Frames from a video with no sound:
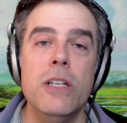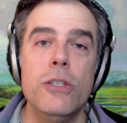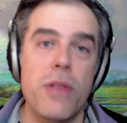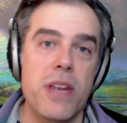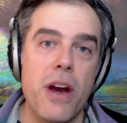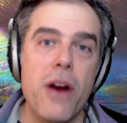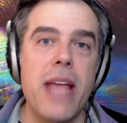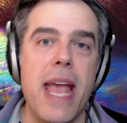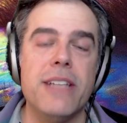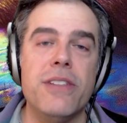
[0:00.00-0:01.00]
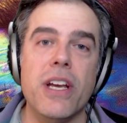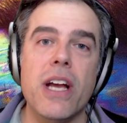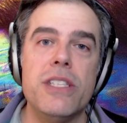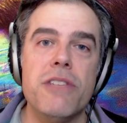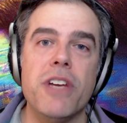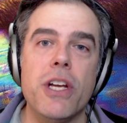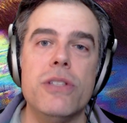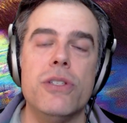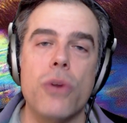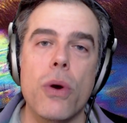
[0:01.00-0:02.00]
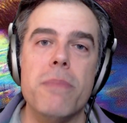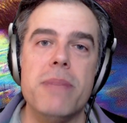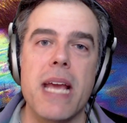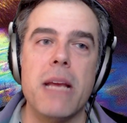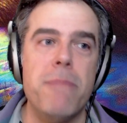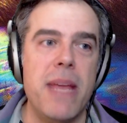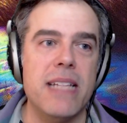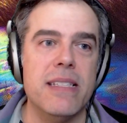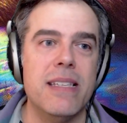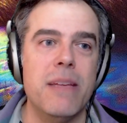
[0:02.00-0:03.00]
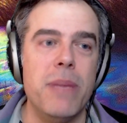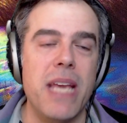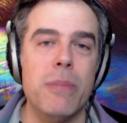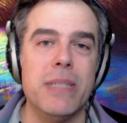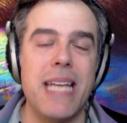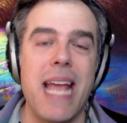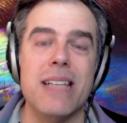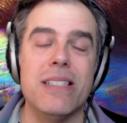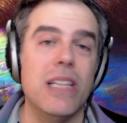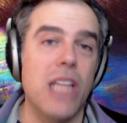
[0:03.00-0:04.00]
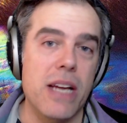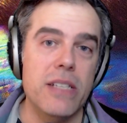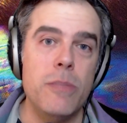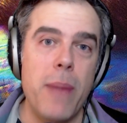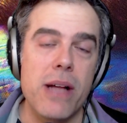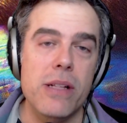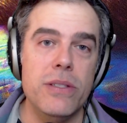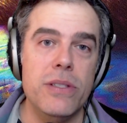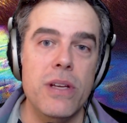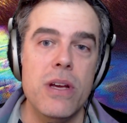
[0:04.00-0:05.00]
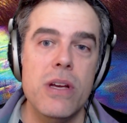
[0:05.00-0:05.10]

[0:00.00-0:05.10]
So then in our case, the guts of a good Storm deck means being able to cast a lot of spells,